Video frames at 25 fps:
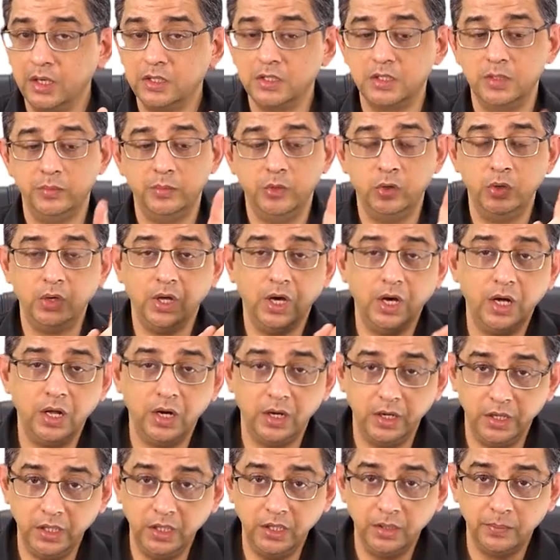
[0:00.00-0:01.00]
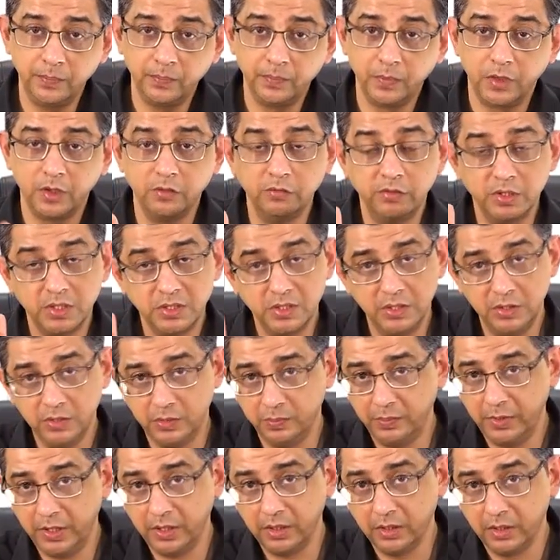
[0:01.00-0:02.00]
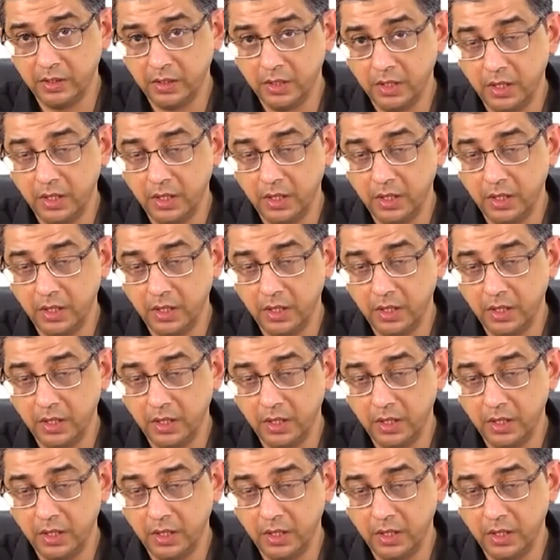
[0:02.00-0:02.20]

asked about early versus mid.